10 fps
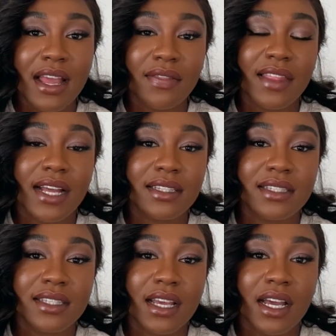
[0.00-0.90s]
that
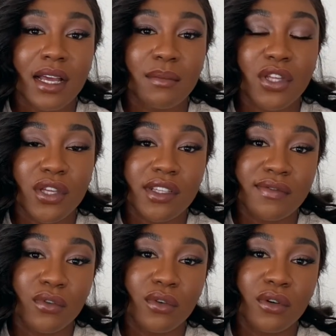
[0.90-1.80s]
are used
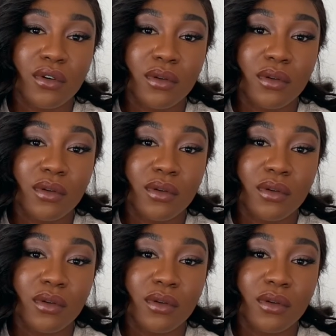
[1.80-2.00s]
for